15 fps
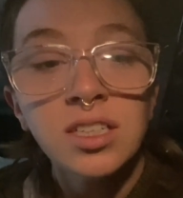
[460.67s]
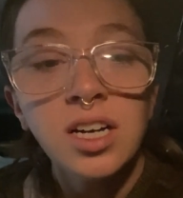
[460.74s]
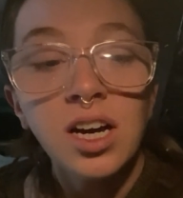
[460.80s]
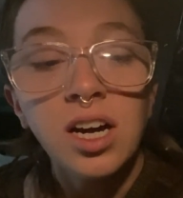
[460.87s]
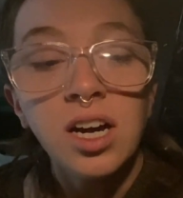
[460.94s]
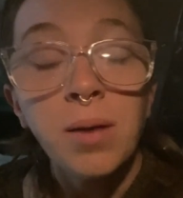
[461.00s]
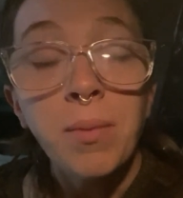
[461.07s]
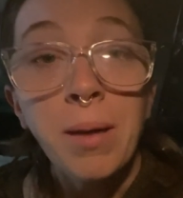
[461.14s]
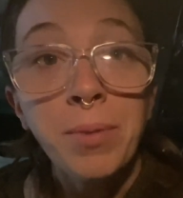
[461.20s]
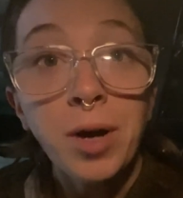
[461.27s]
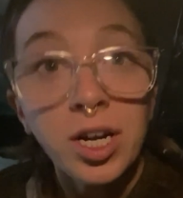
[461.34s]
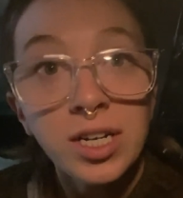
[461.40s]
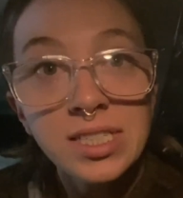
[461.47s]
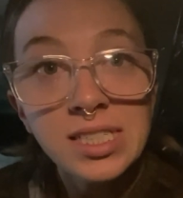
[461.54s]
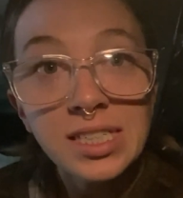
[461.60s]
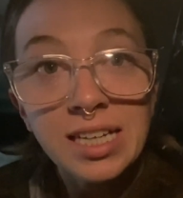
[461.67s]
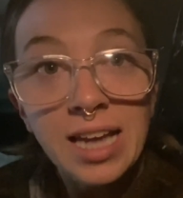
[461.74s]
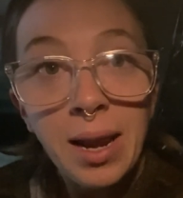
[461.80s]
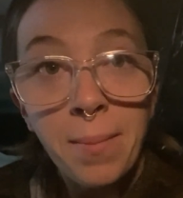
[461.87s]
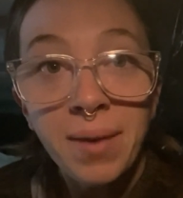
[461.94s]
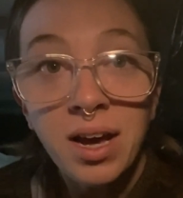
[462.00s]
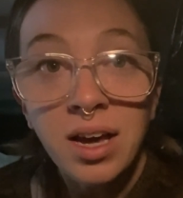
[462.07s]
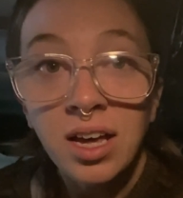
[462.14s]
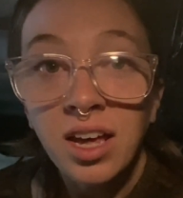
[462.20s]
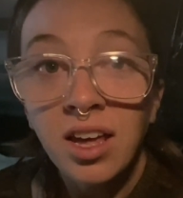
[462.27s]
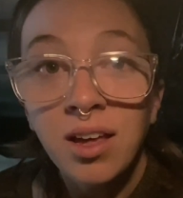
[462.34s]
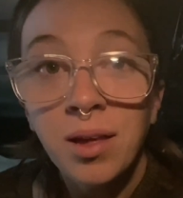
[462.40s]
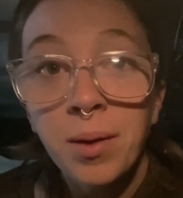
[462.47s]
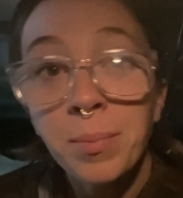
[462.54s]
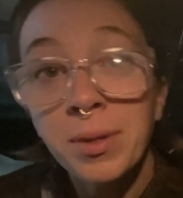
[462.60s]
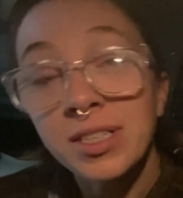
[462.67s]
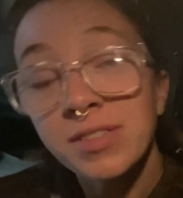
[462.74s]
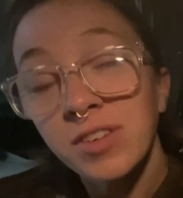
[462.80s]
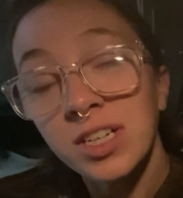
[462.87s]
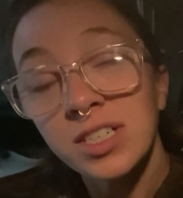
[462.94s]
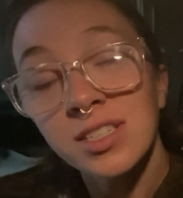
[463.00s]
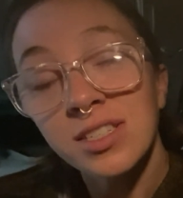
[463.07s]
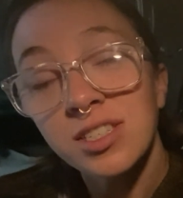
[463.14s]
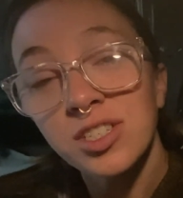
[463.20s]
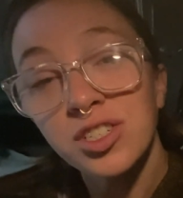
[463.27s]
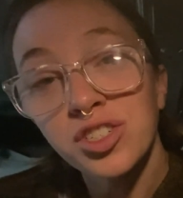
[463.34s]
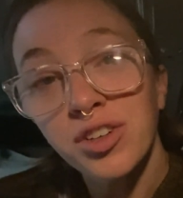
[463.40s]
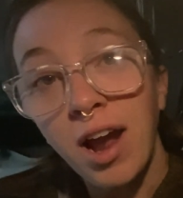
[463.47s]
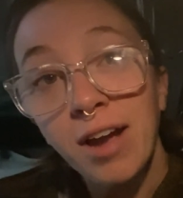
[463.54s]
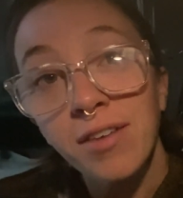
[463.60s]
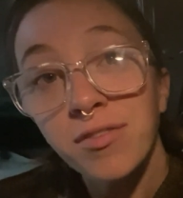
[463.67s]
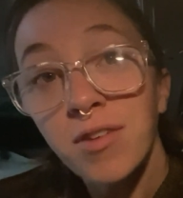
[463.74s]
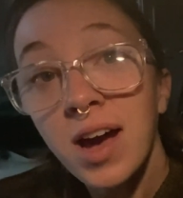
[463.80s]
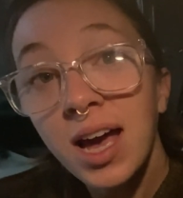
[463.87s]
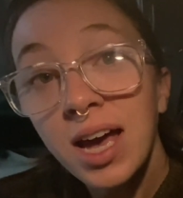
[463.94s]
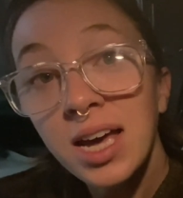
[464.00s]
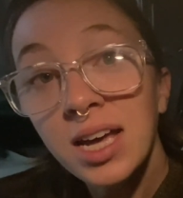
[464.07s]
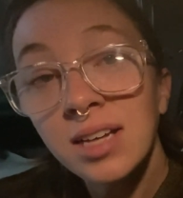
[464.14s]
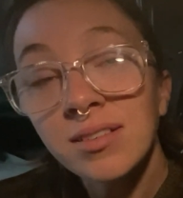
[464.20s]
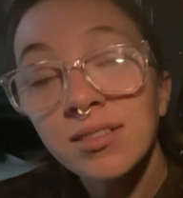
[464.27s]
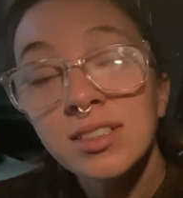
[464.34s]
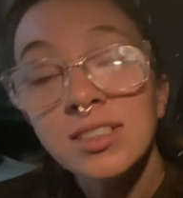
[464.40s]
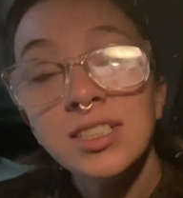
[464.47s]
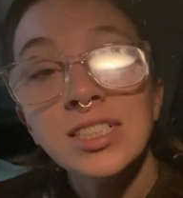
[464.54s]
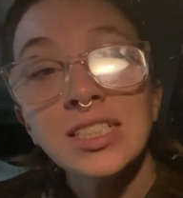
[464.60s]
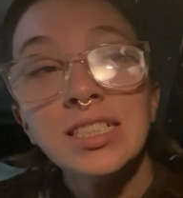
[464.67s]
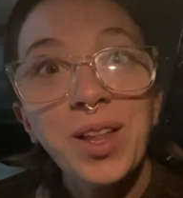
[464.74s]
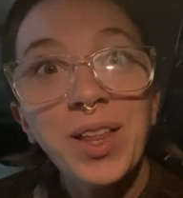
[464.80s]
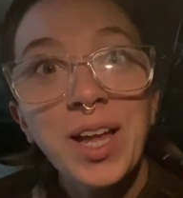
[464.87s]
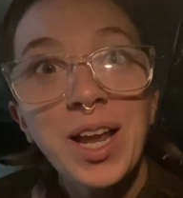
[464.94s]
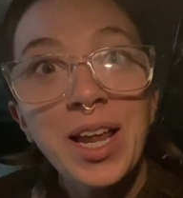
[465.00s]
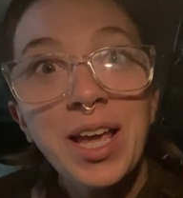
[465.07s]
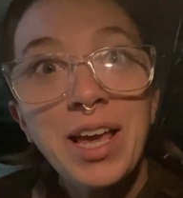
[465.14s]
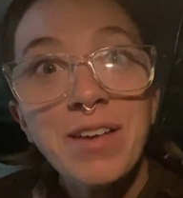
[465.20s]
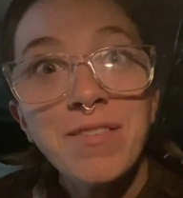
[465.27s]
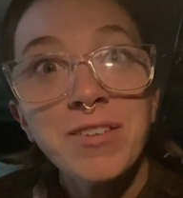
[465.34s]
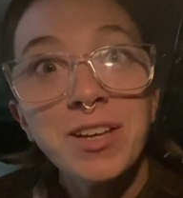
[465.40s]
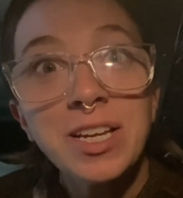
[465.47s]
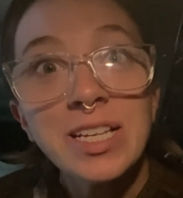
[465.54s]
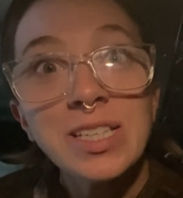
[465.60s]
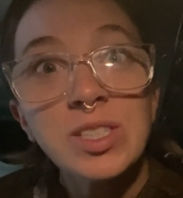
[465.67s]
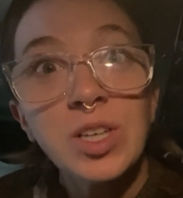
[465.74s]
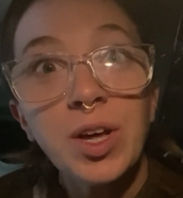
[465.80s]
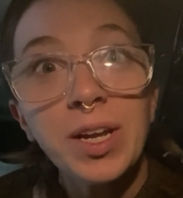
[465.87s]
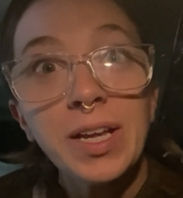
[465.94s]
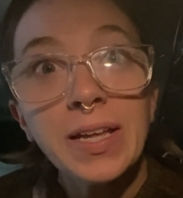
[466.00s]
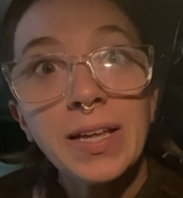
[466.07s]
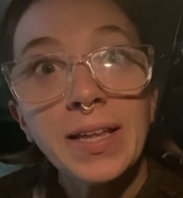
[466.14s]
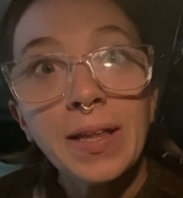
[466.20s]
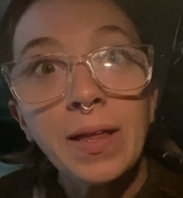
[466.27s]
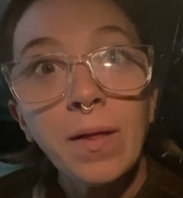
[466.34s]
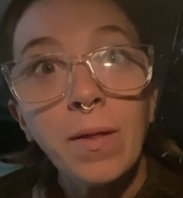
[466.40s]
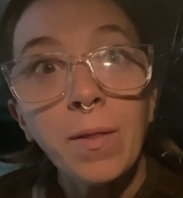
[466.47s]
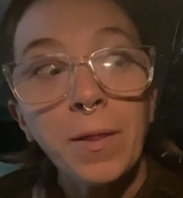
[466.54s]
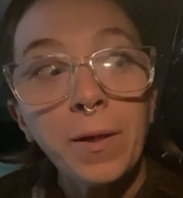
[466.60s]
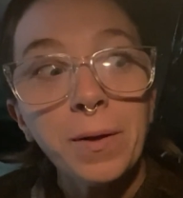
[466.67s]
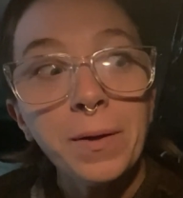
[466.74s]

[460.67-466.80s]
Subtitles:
I'm parked in my best friend's driveway. It's a little uneven, it's on a hill.